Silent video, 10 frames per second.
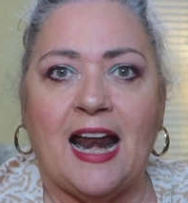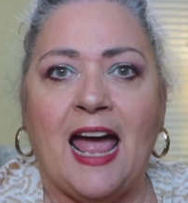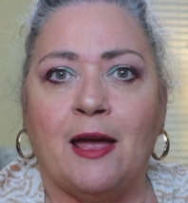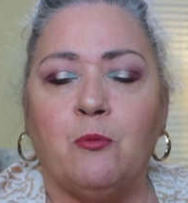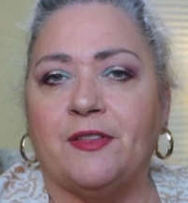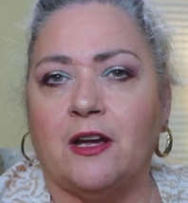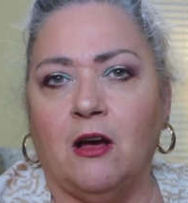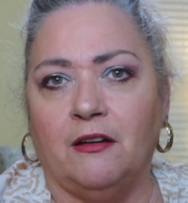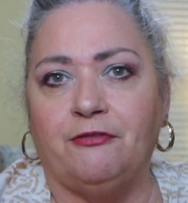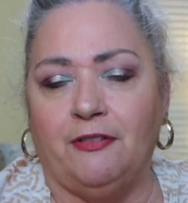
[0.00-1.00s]
I had what they
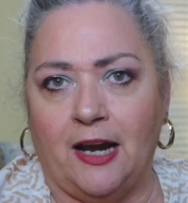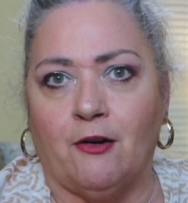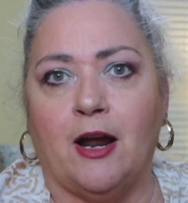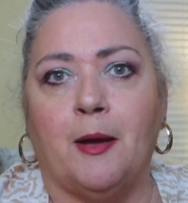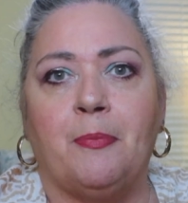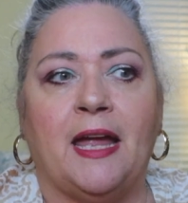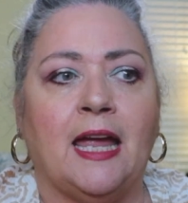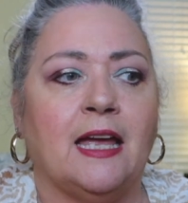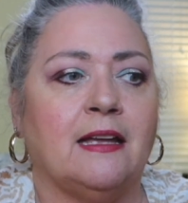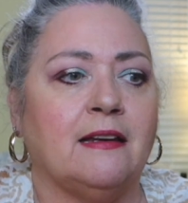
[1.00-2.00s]
call a flare-up,
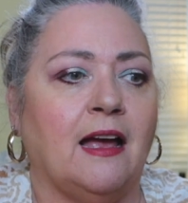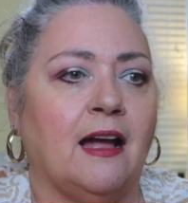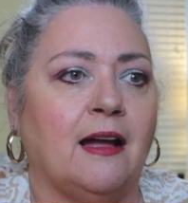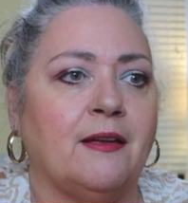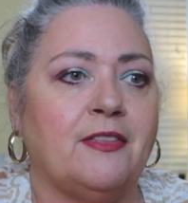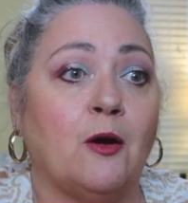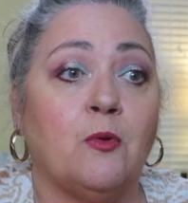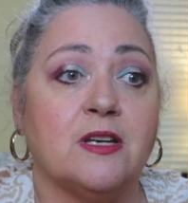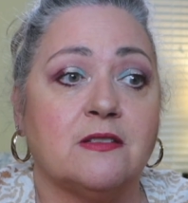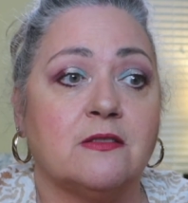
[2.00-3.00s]
and there
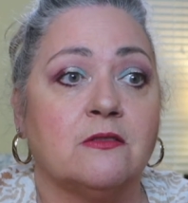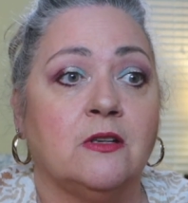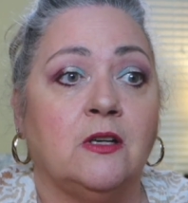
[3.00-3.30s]
was